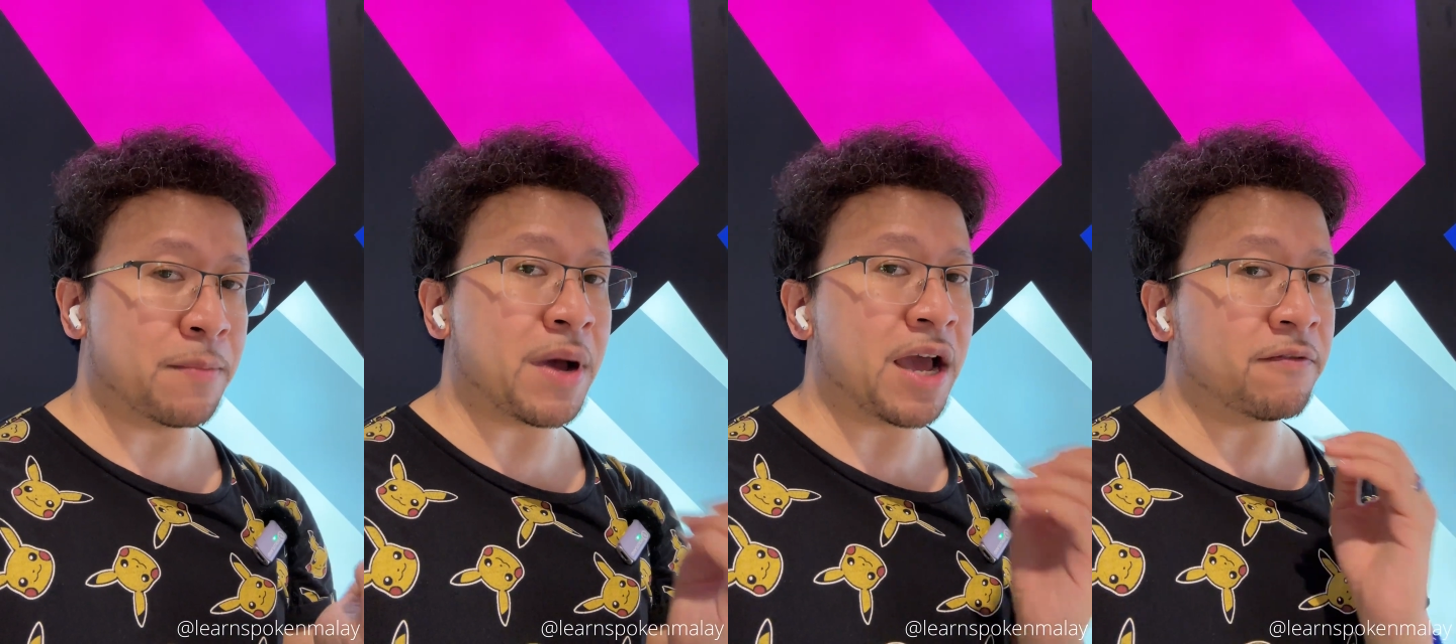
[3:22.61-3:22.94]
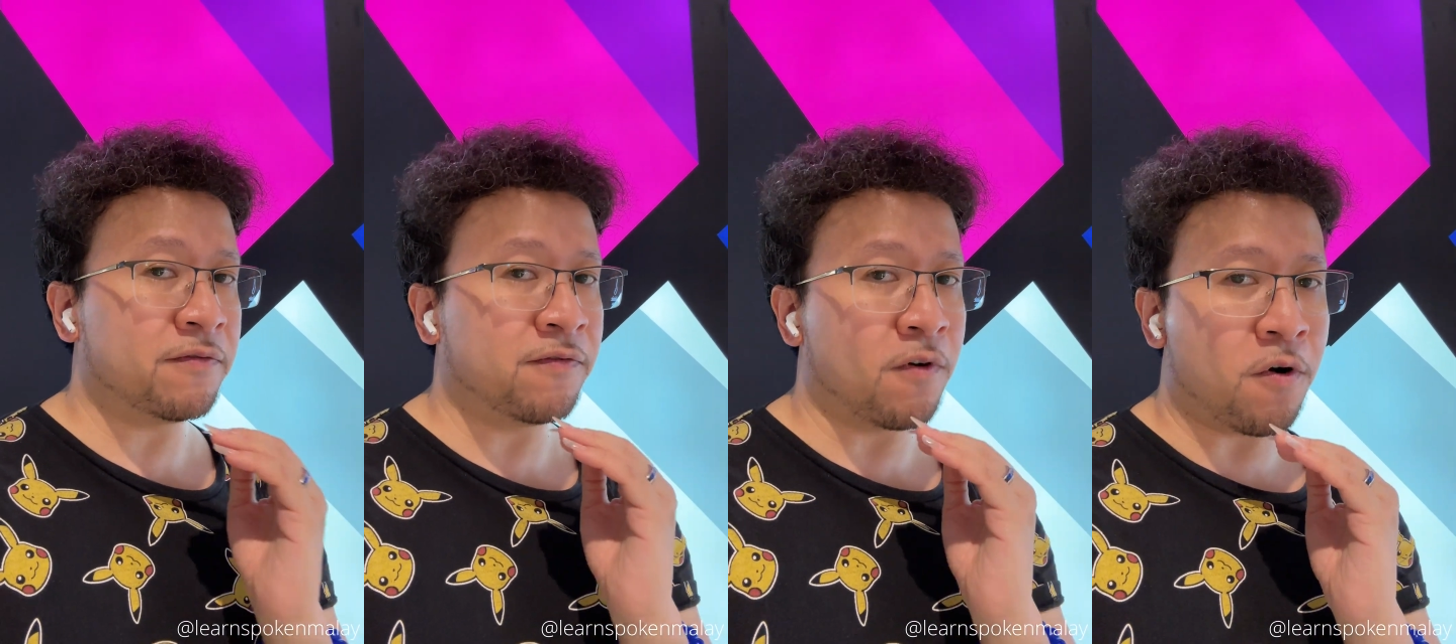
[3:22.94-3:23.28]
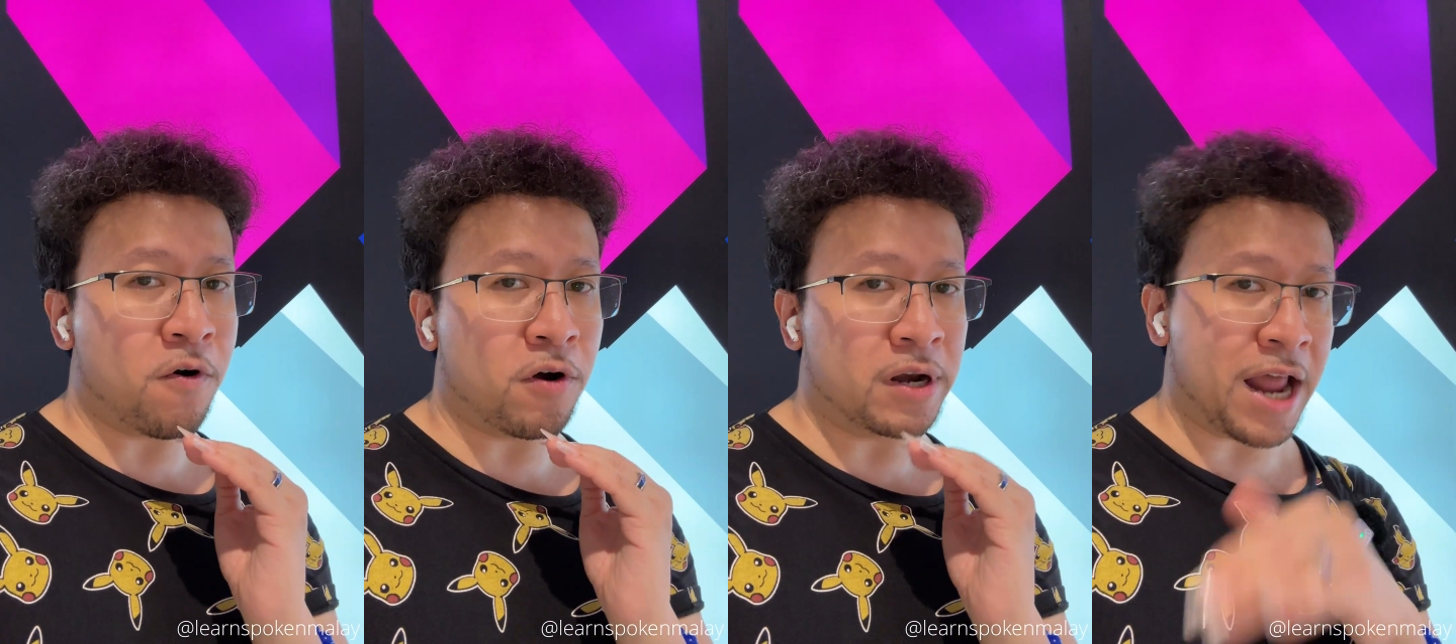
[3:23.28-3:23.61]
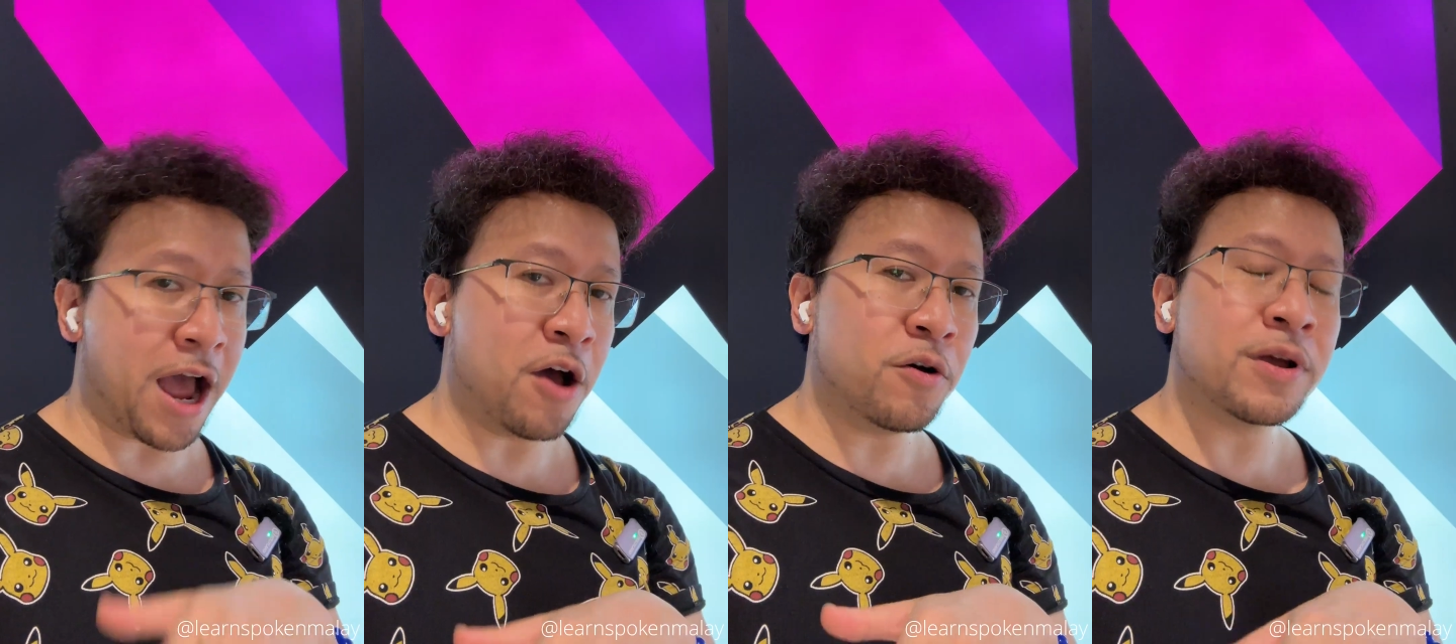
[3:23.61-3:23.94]
But for
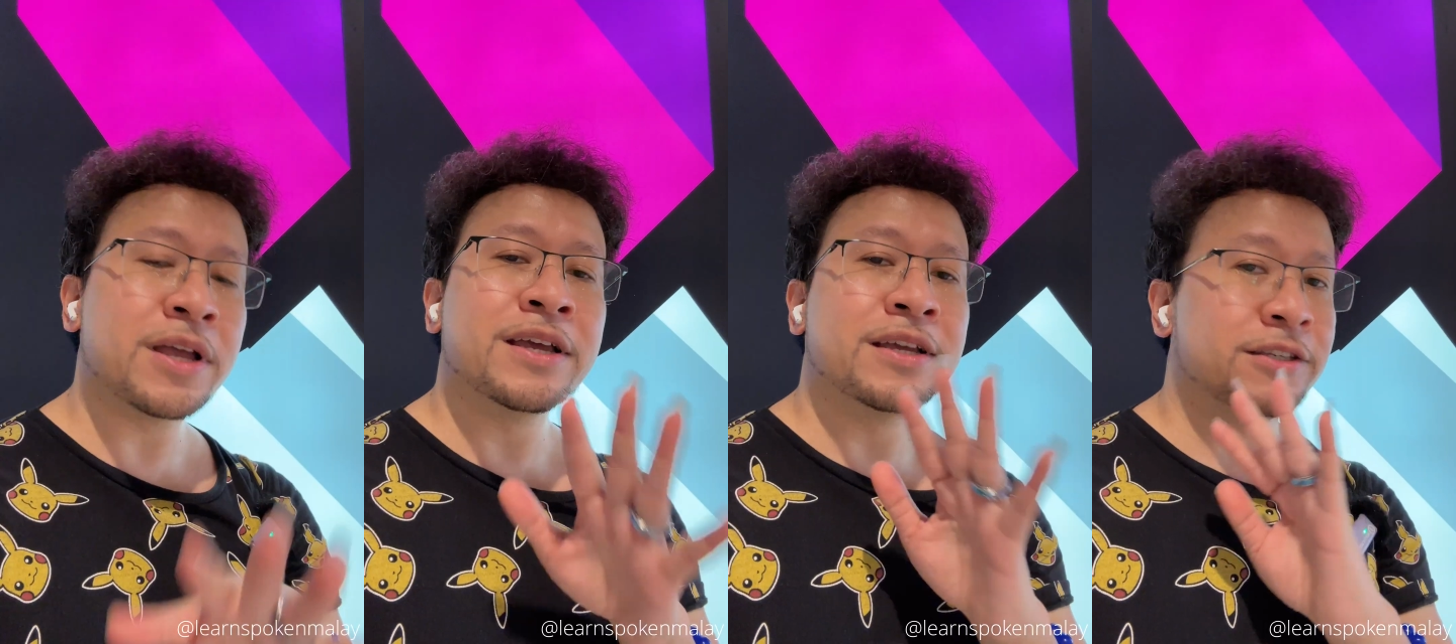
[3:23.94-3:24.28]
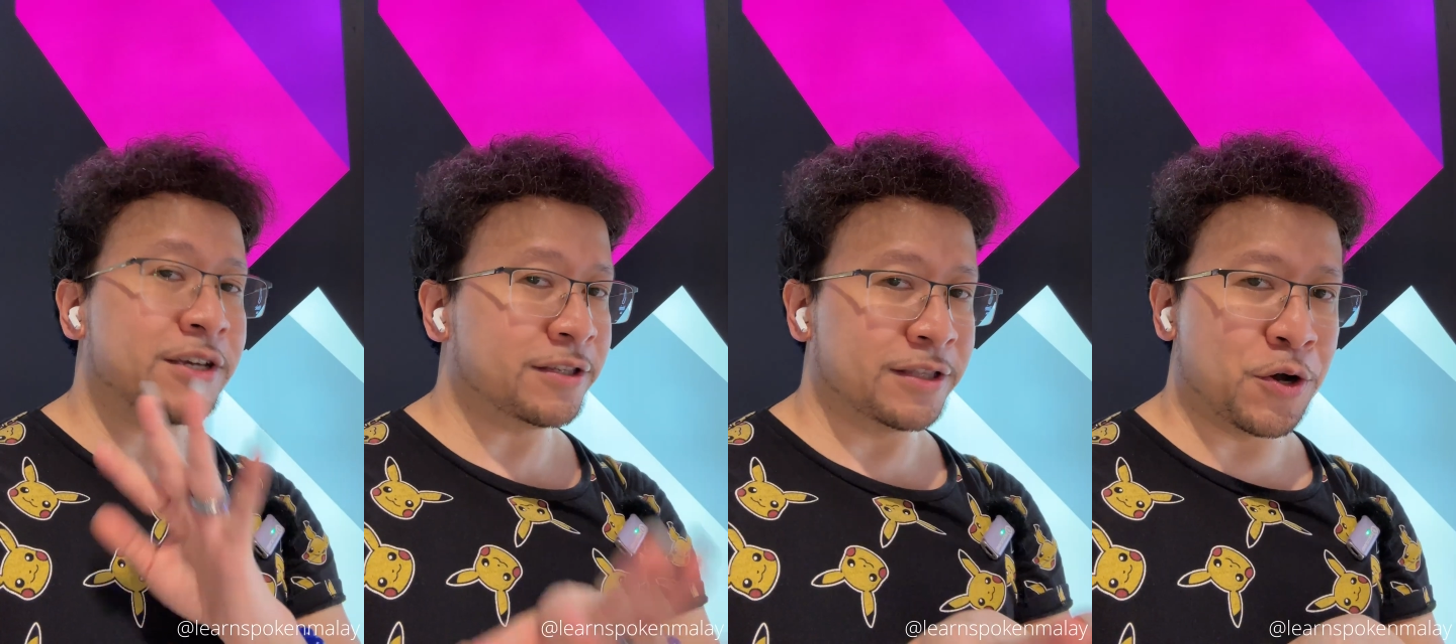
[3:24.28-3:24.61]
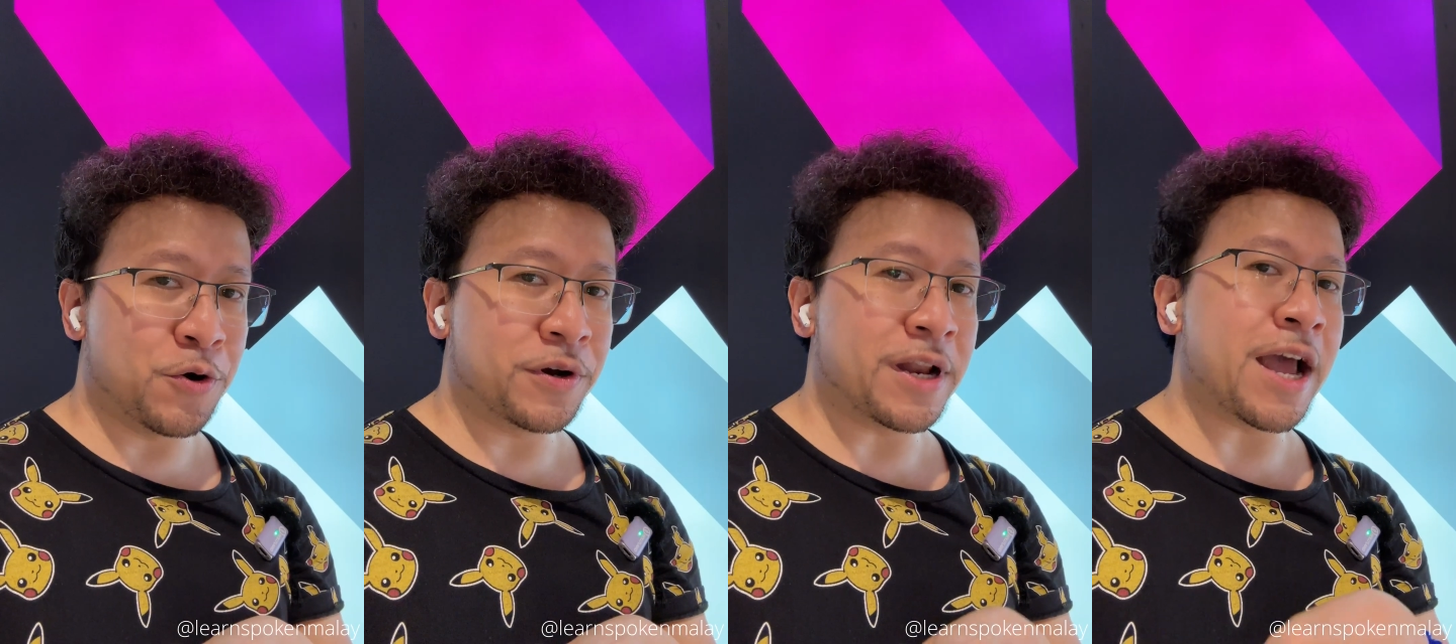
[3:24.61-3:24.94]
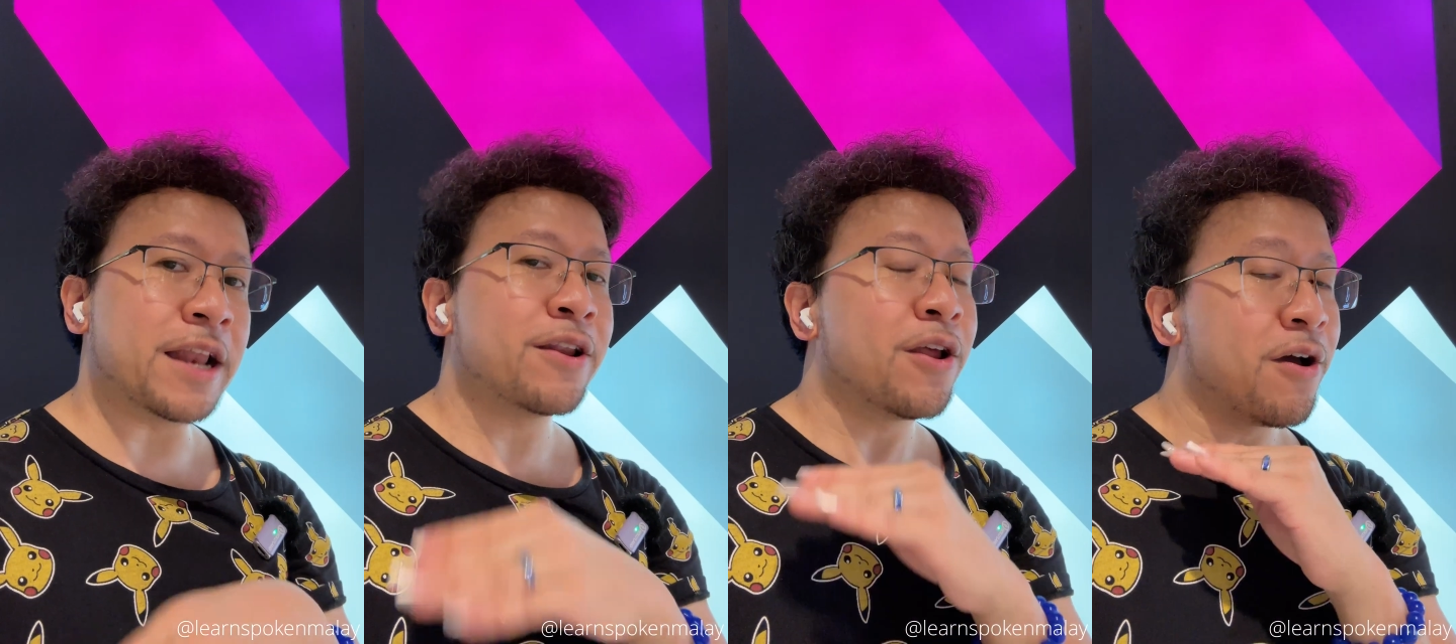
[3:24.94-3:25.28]
now, just know
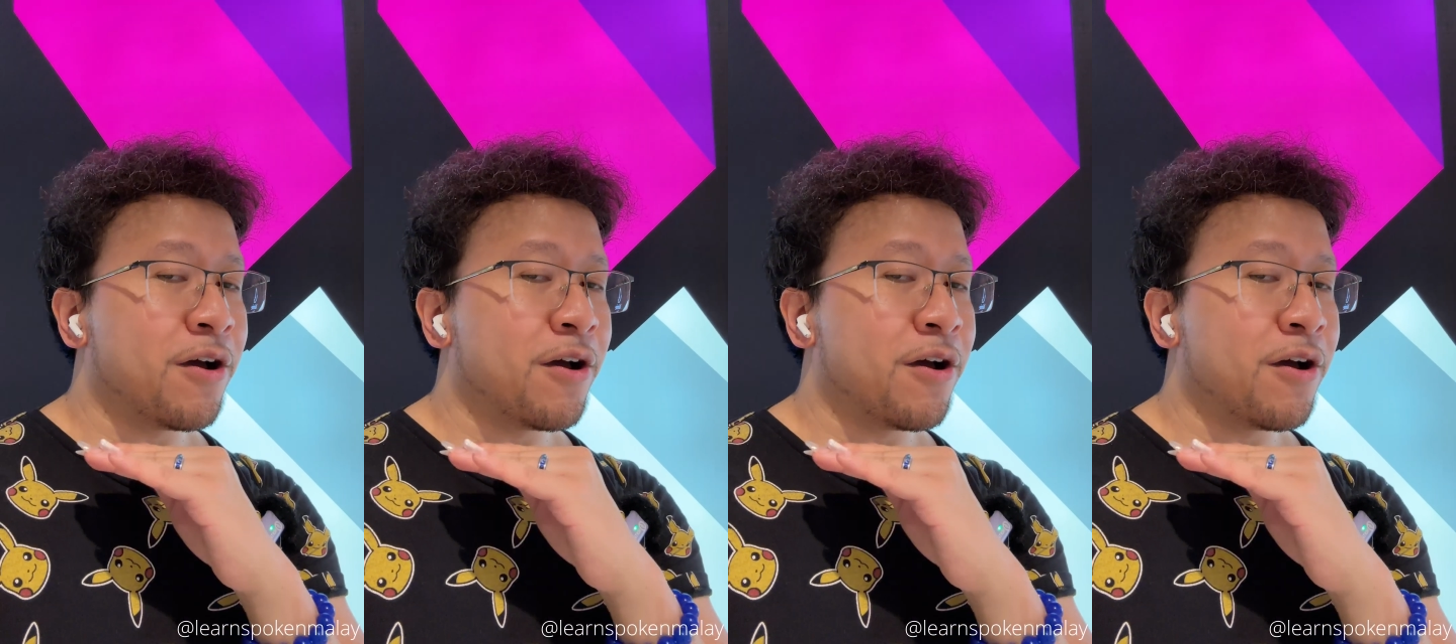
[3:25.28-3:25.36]
that